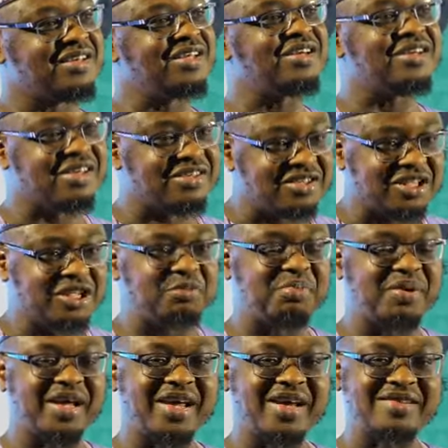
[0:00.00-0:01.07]
industry
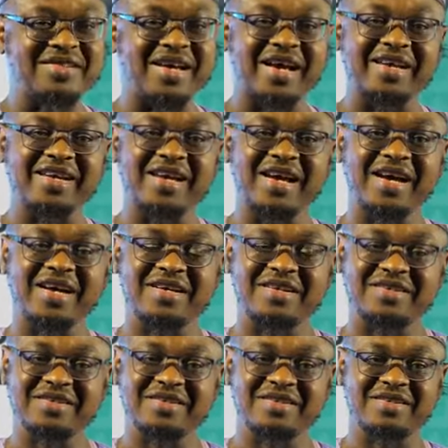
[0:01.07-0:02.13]
players are
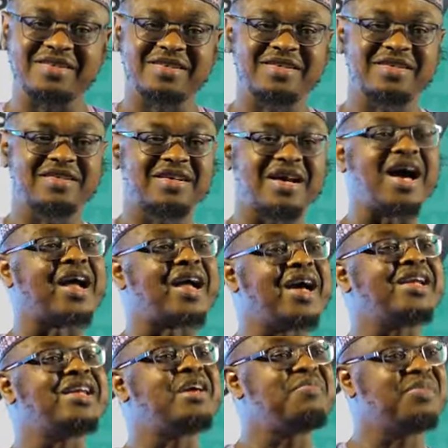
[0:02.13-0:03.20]
here,
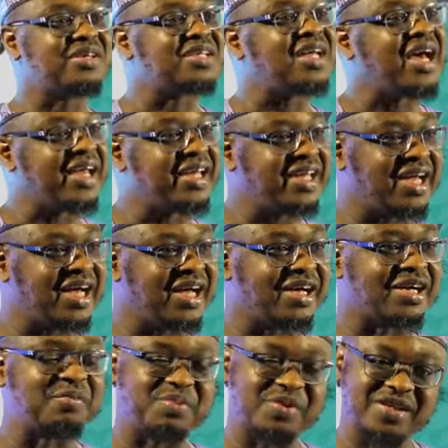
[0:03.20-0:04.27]
academics are here
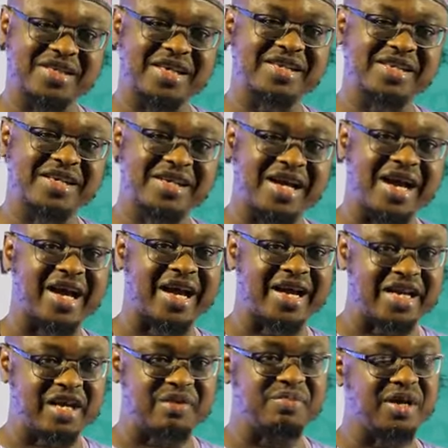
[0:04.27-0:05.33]
representing the
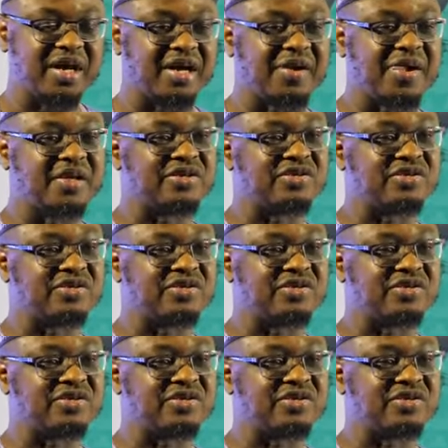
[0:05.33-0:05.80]
academia.